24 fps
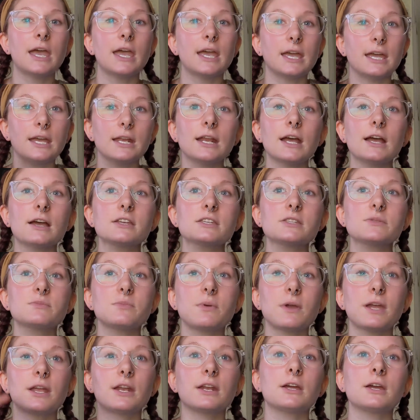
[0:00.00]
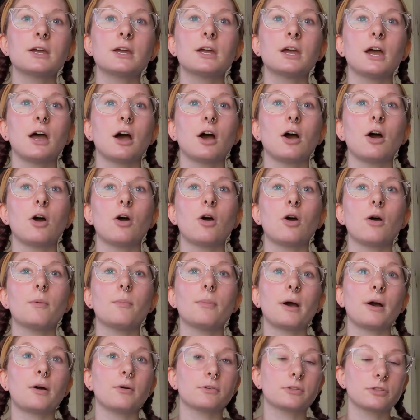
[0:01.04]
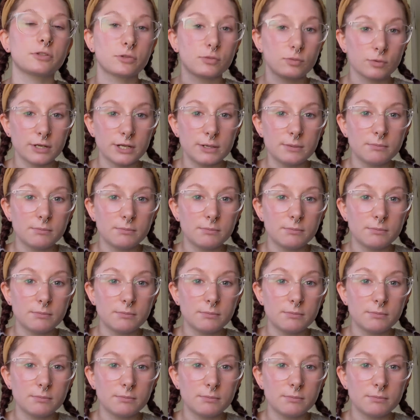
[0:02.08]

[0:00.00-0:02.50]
It has been about 3